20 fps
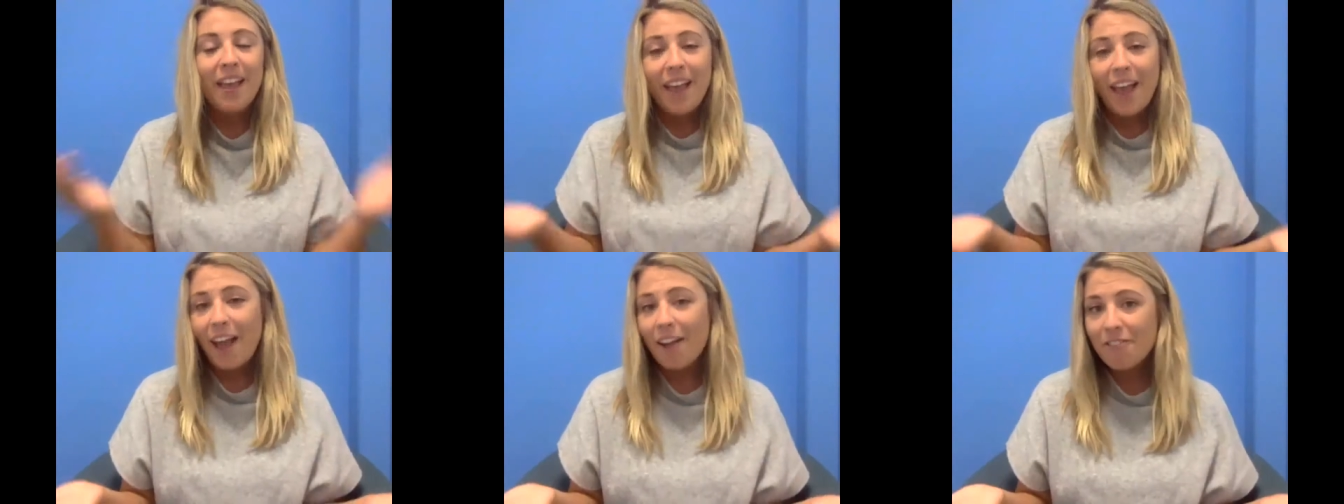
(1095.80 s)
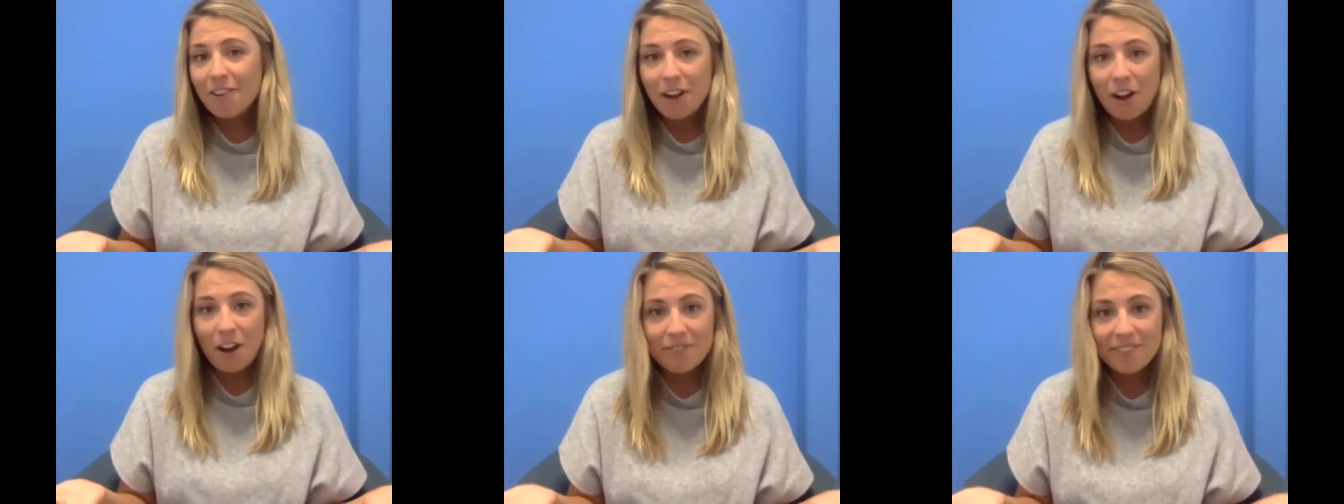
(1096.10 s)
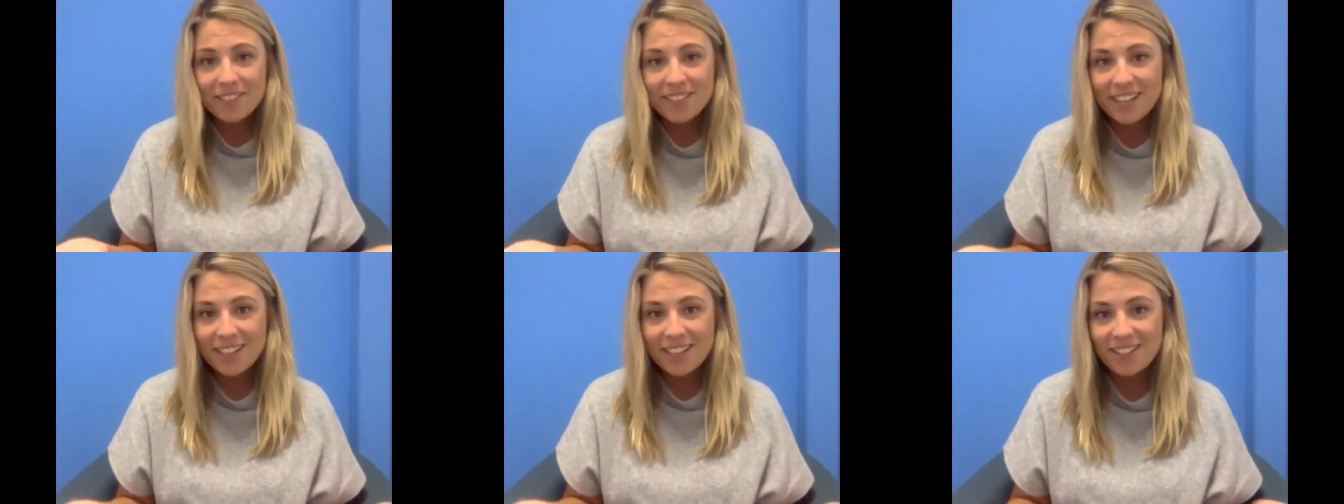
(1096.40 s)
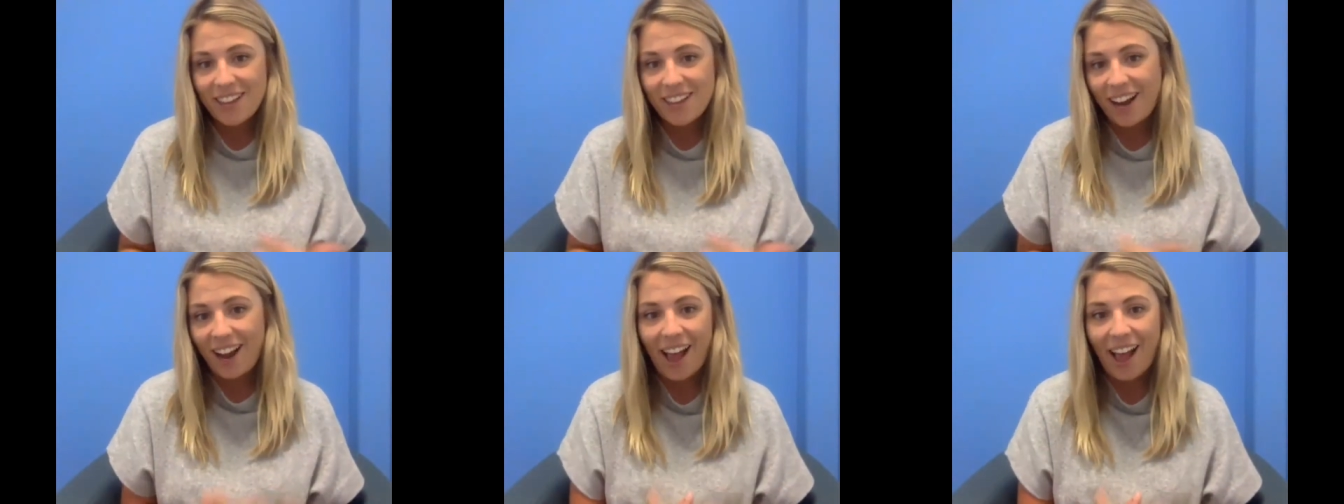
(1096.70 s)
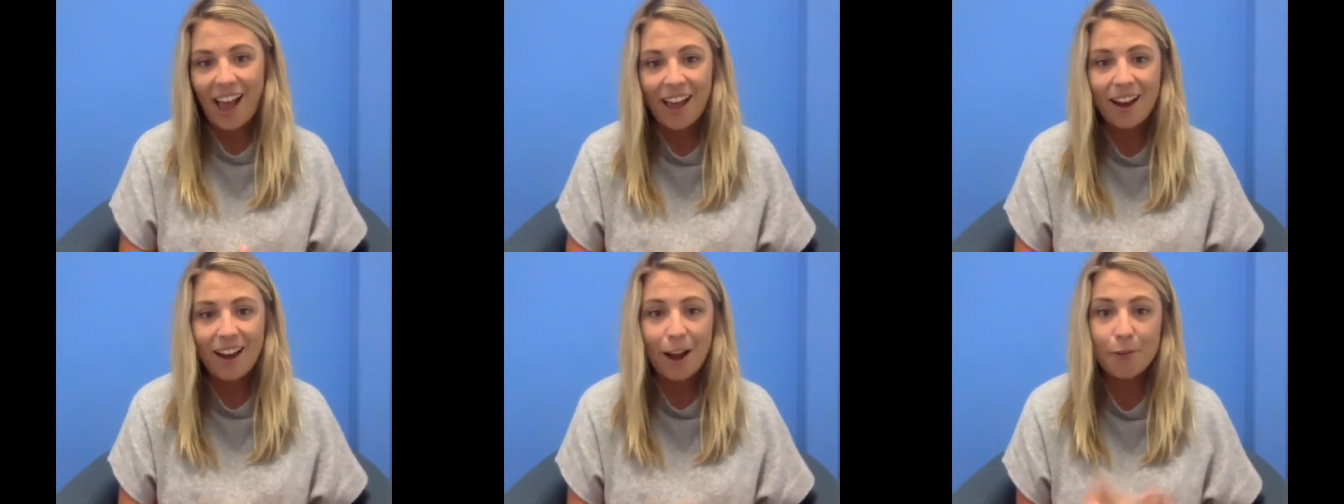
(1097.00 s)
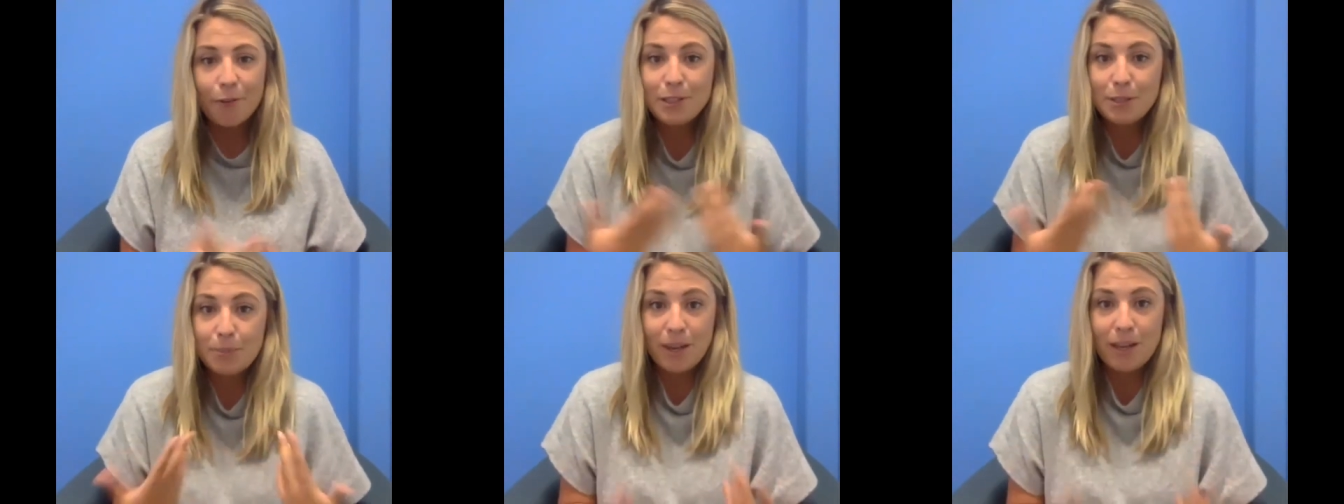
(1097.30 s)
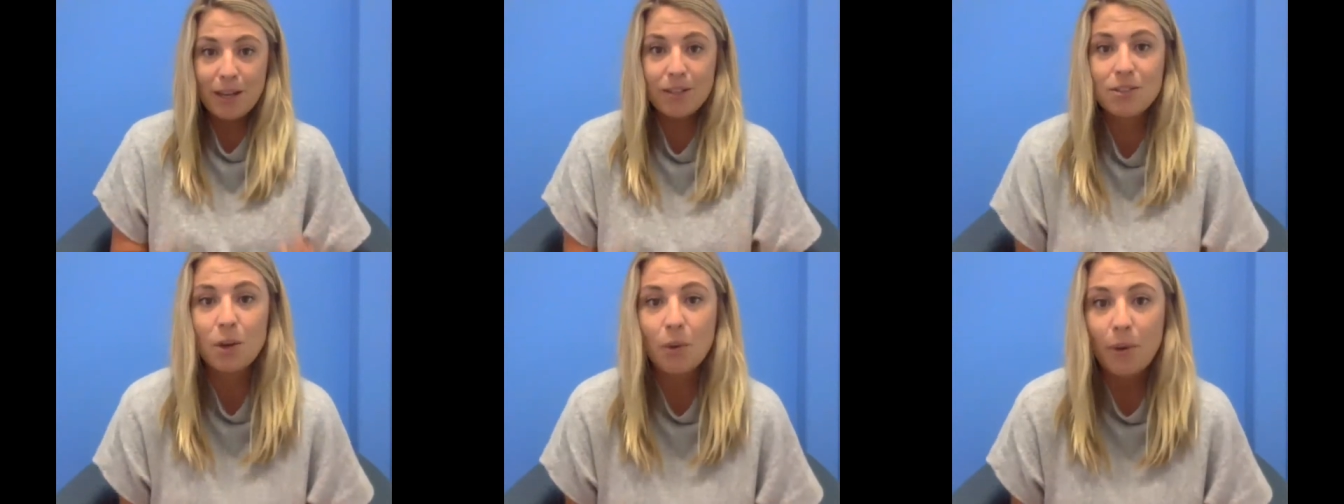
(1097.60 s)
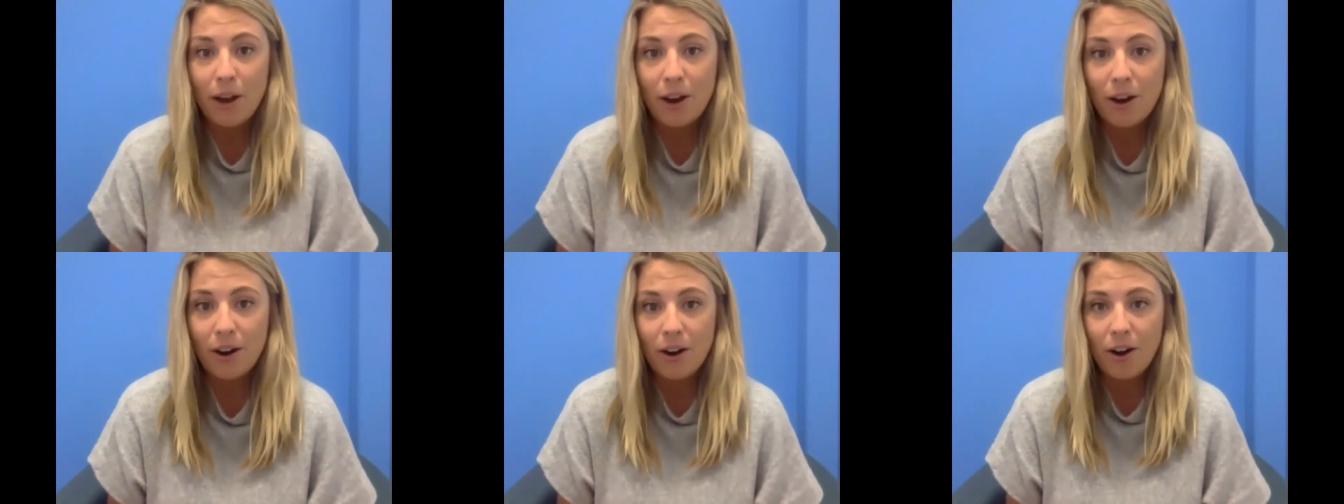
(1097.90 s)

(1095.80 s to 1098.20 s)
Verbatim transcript: every conversation that I had, I would speak as though I,